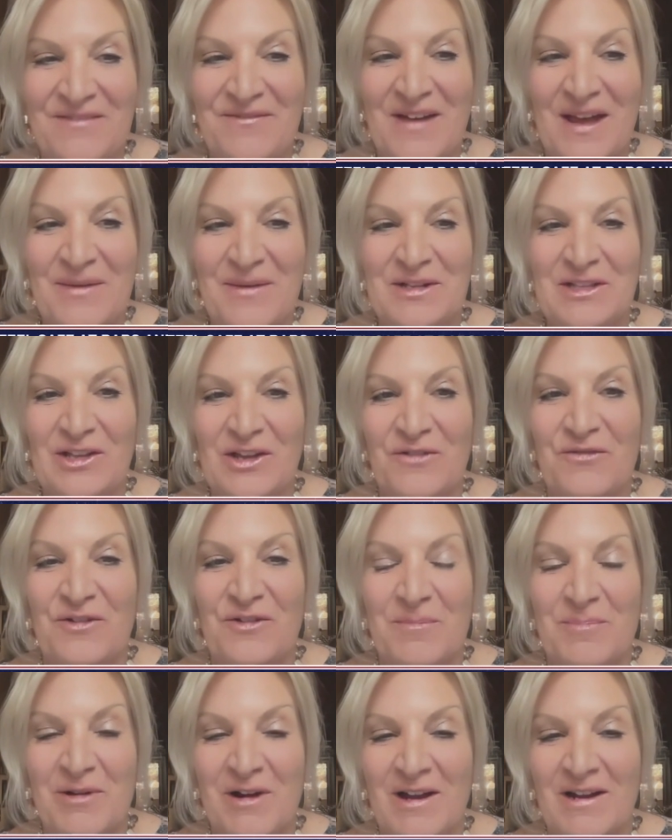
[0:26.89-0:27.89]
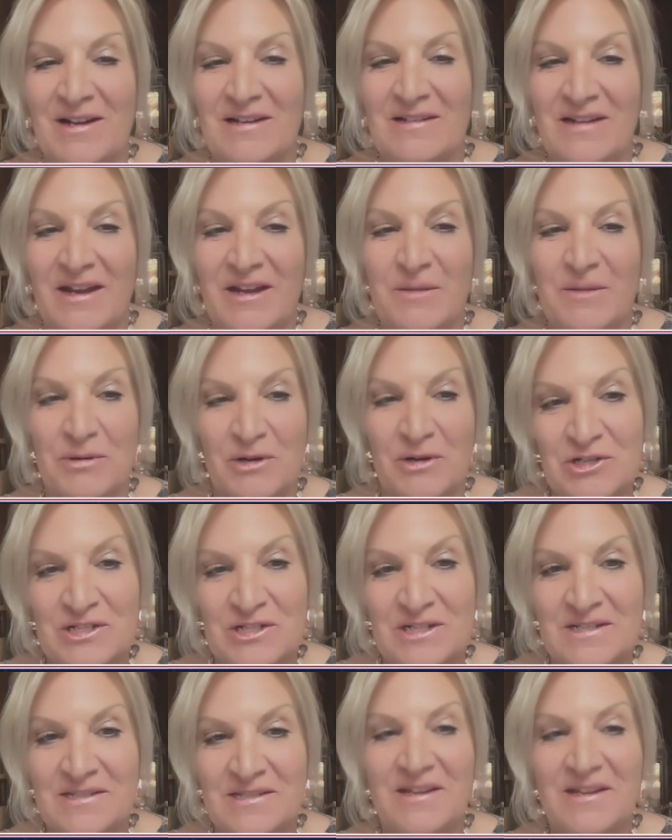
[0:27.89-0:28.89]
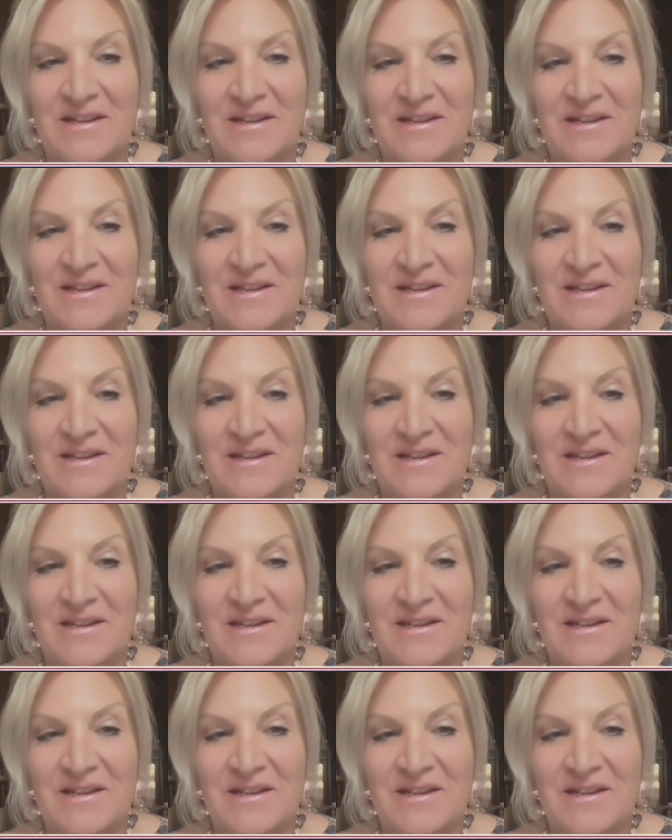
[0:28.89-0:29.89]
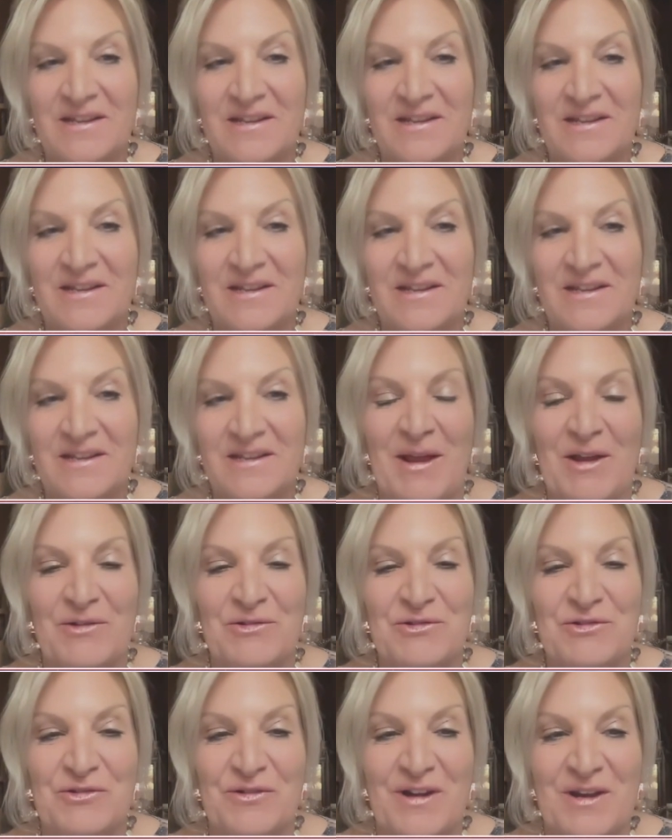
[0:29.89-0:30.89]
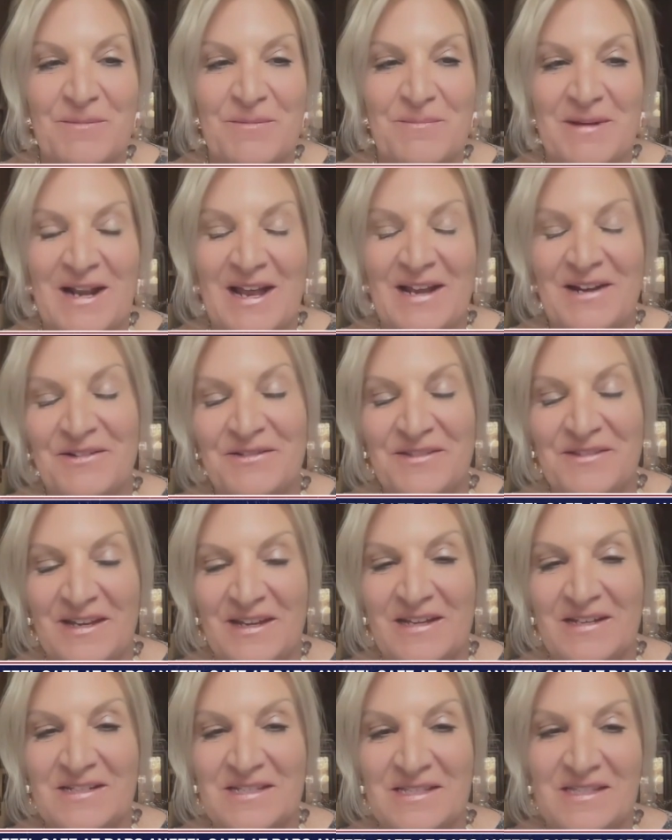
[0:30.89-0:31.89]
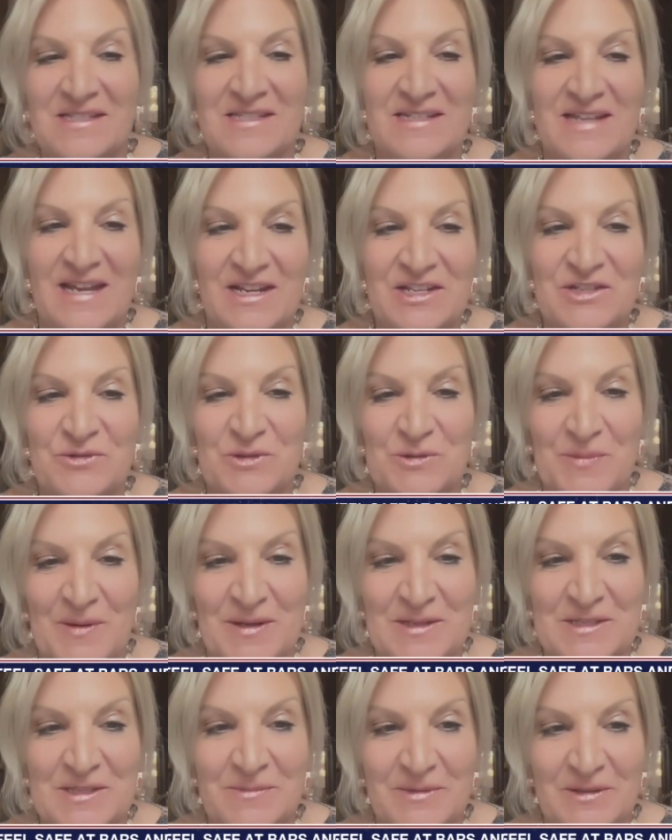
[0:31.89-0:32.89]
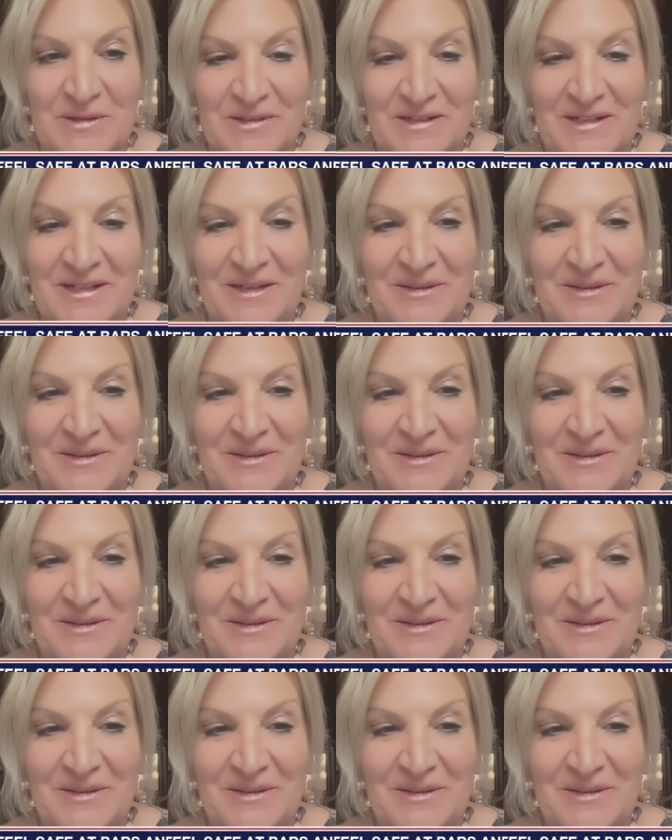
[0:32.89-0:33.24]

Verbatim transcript: I would look for a product I could purchase test my own drink, but I don't think it's the state's responsibility.